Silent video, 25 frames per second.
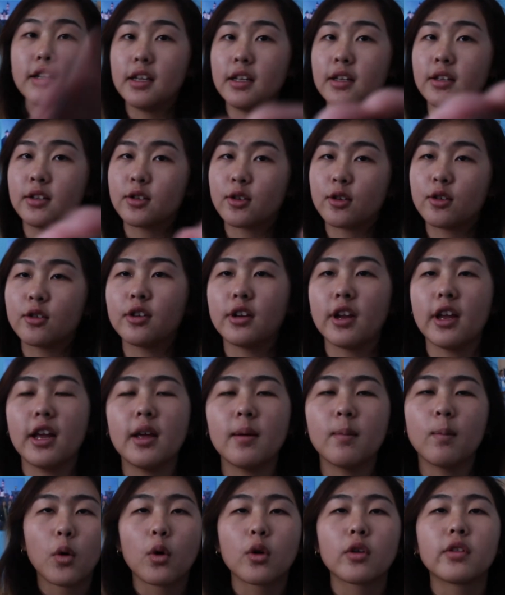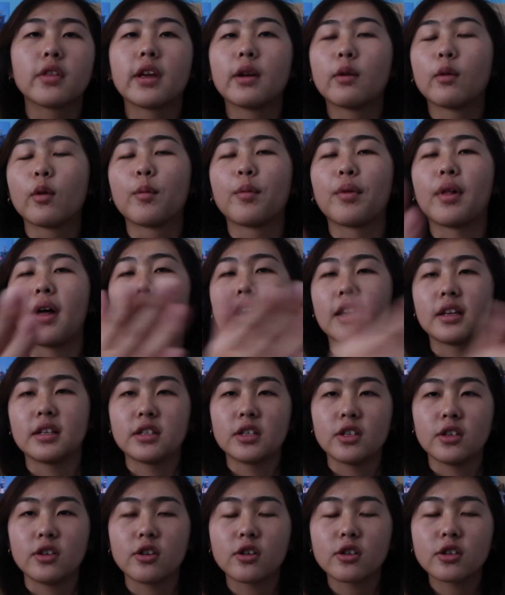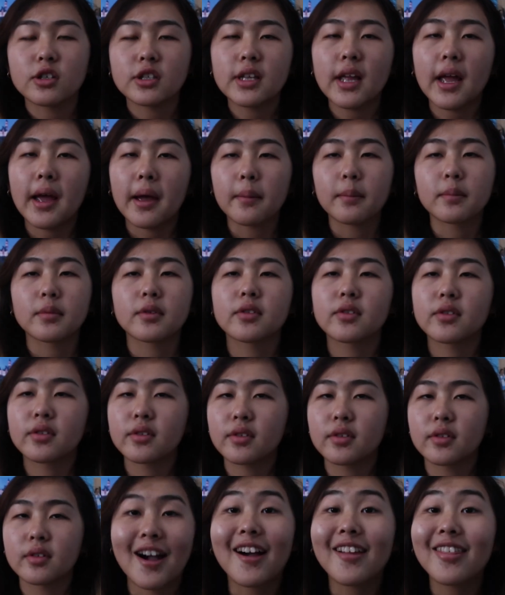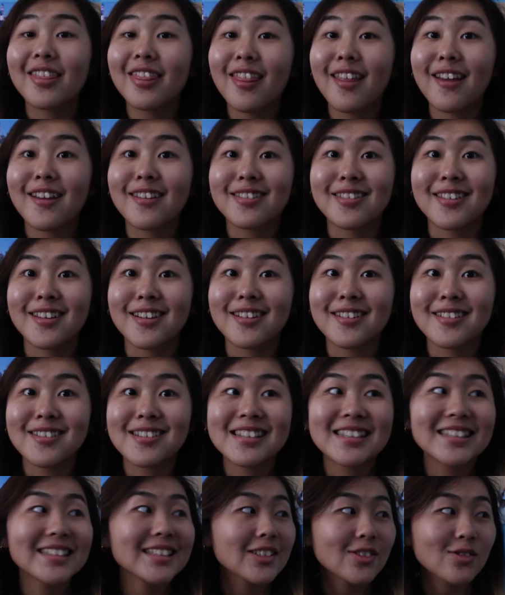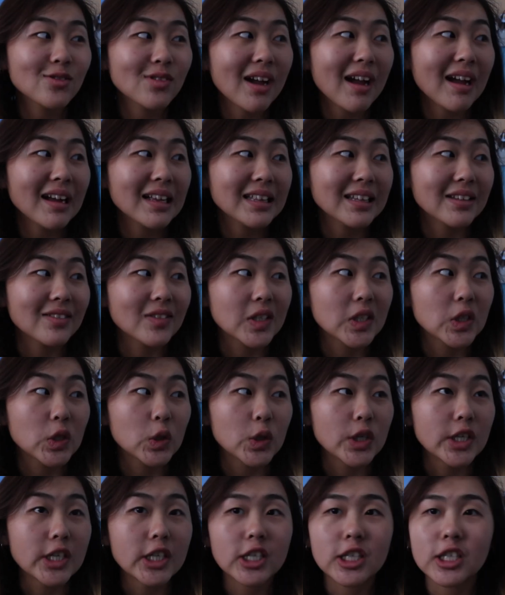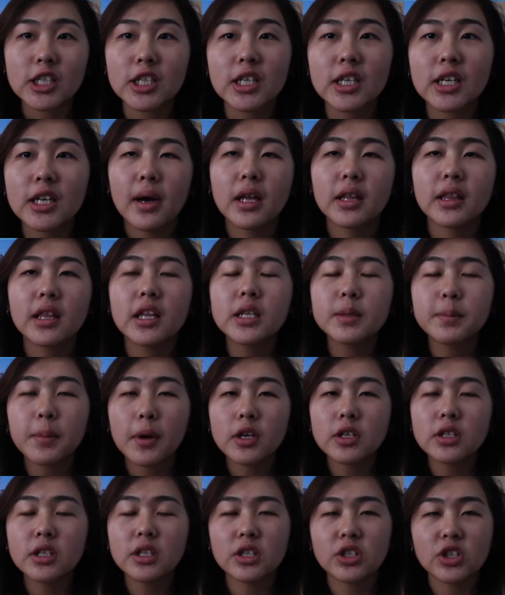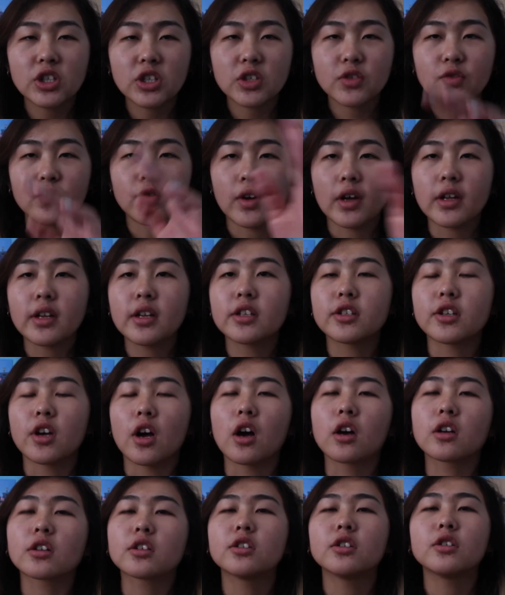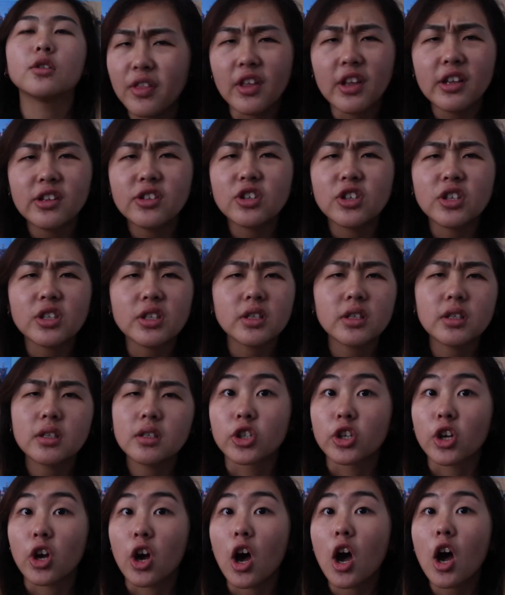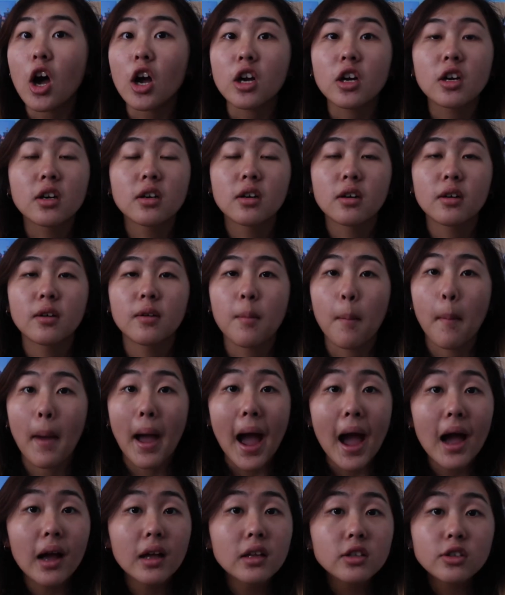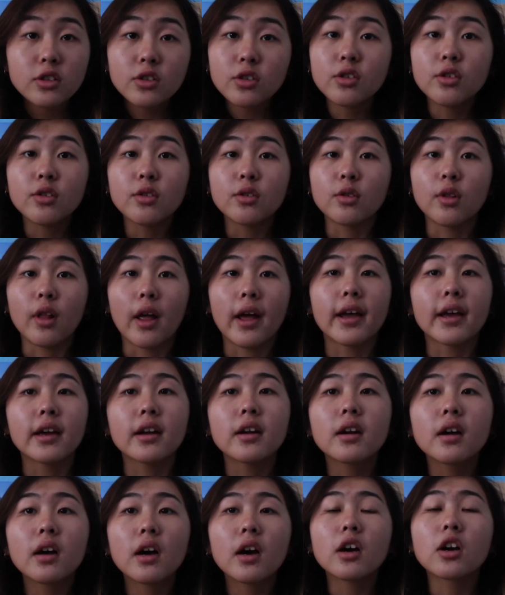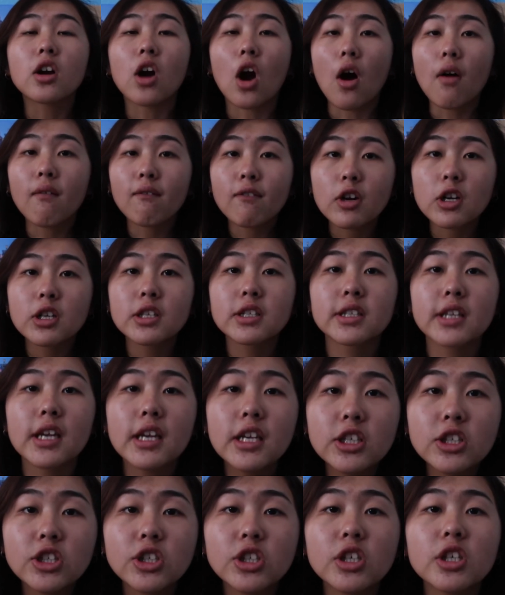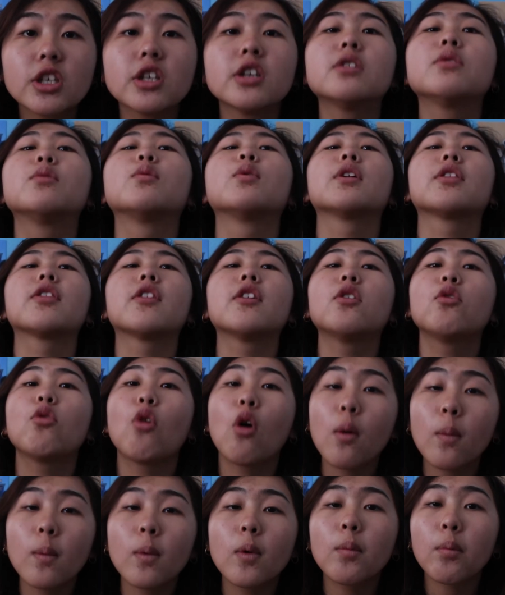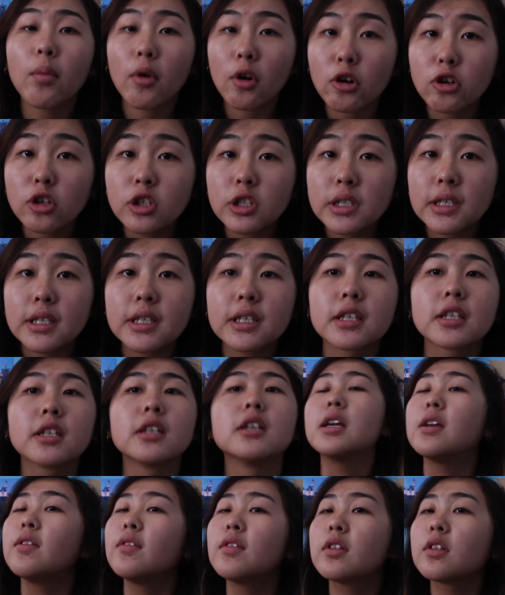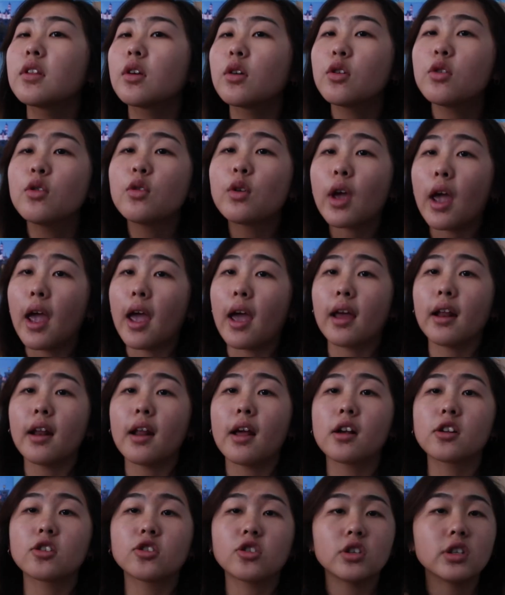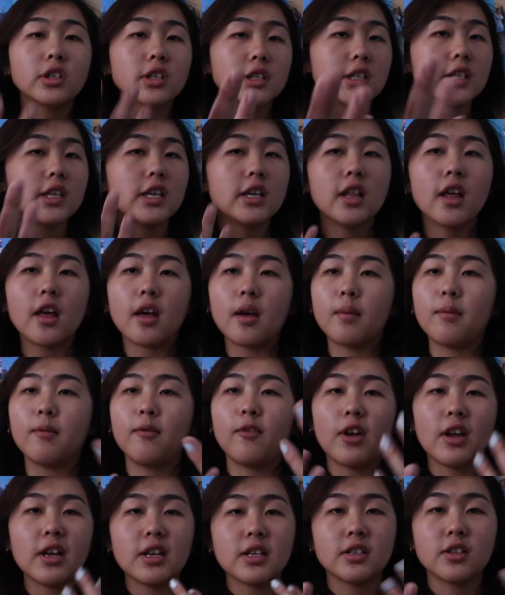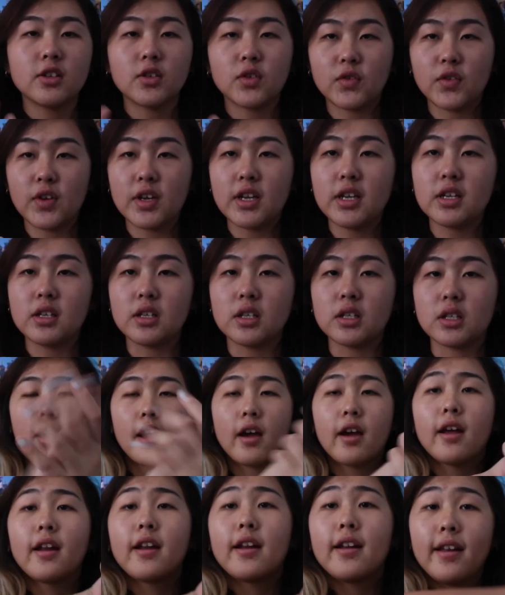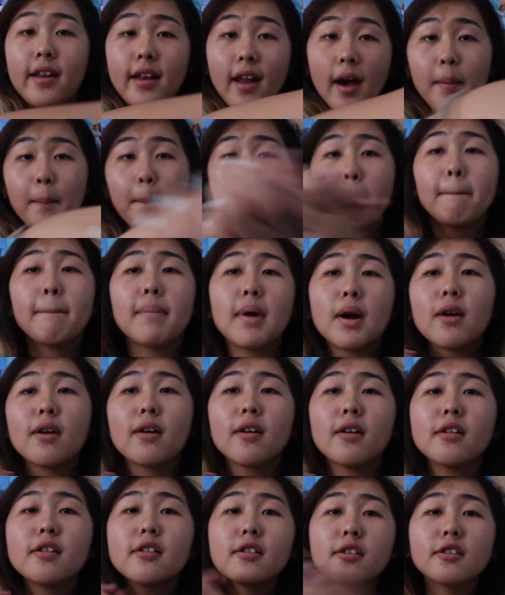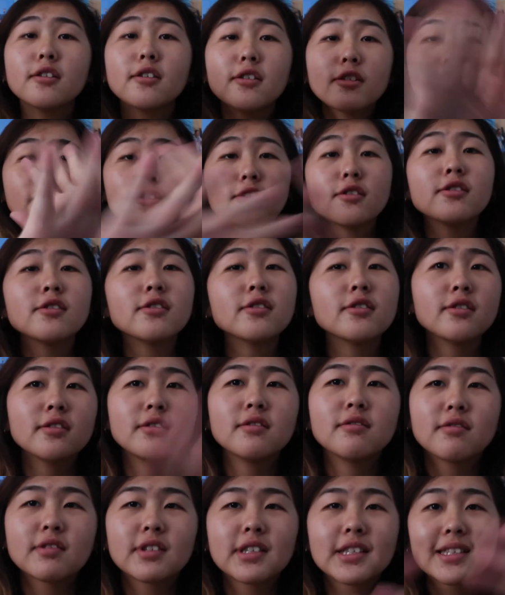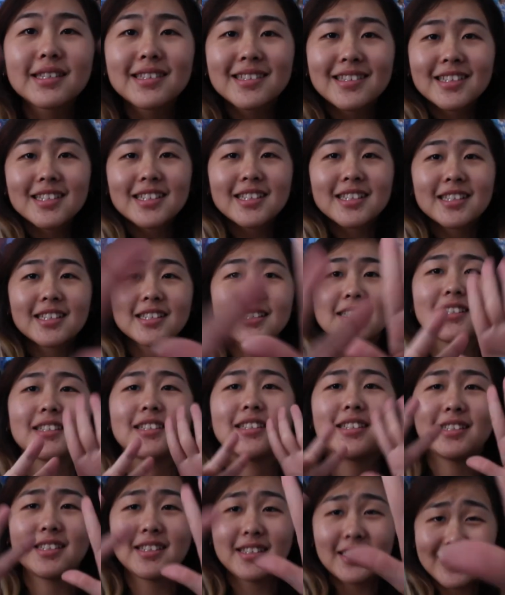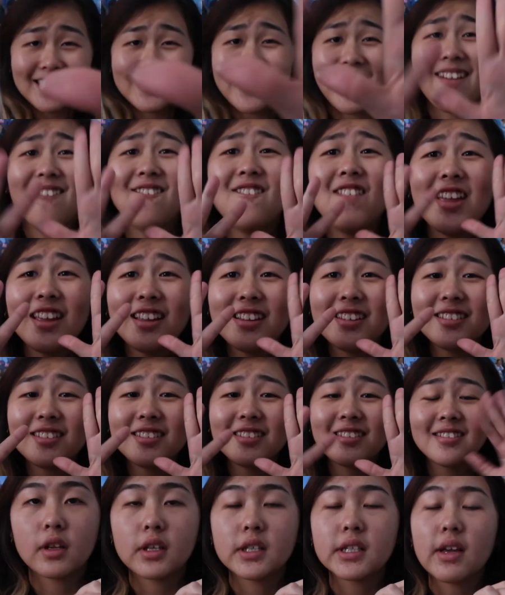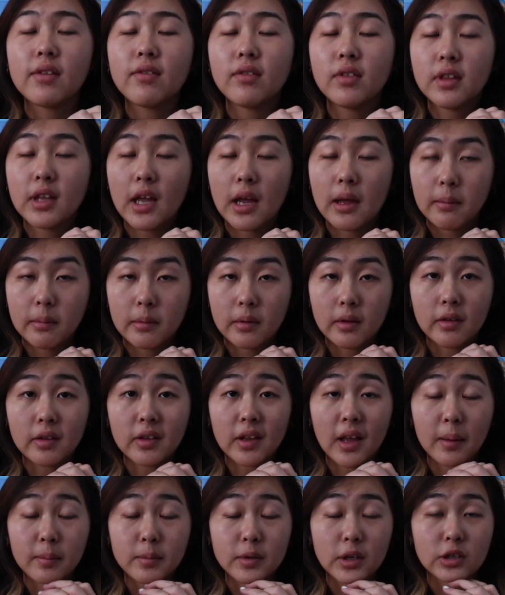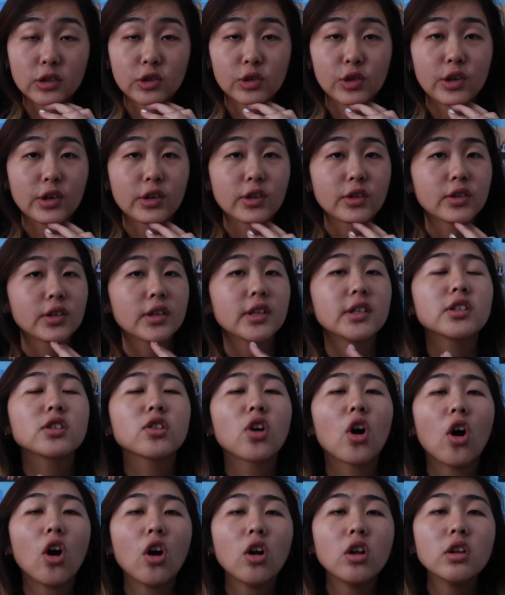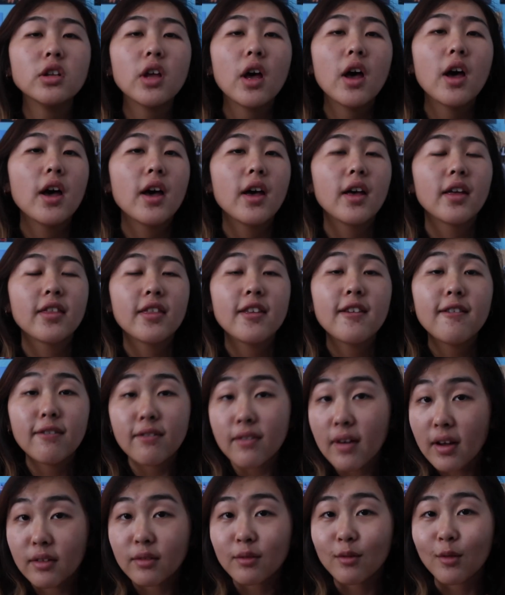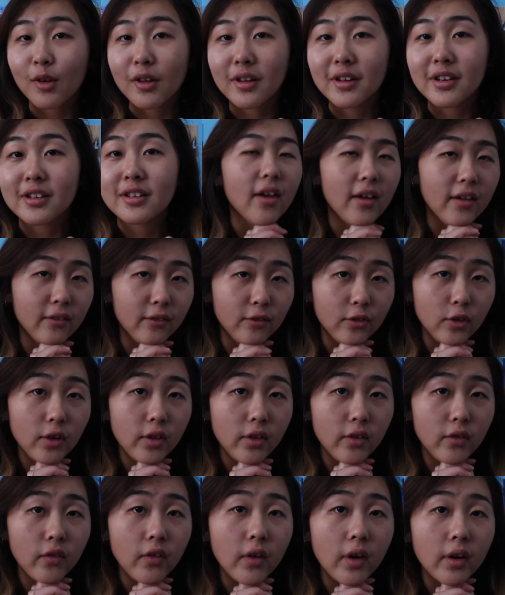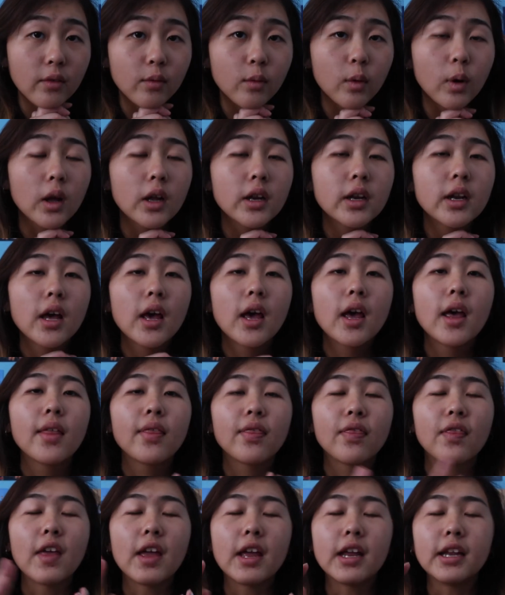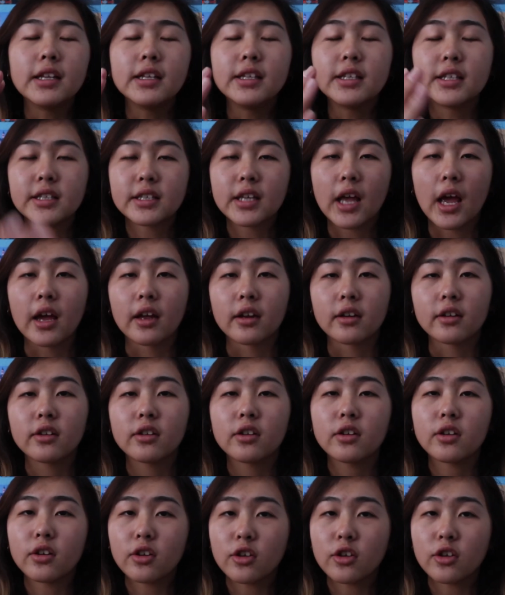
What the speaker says: insert name, or they'd reply to your snaps, unlike the uninteractive streaker. But this person is just fun to talk to. They just talk back to you like a conversation with a normal person, even though you can't actually see them face to face. Number 7, the 7th types of Snapchat streakers is called the fun one. And for the fun one, they'd send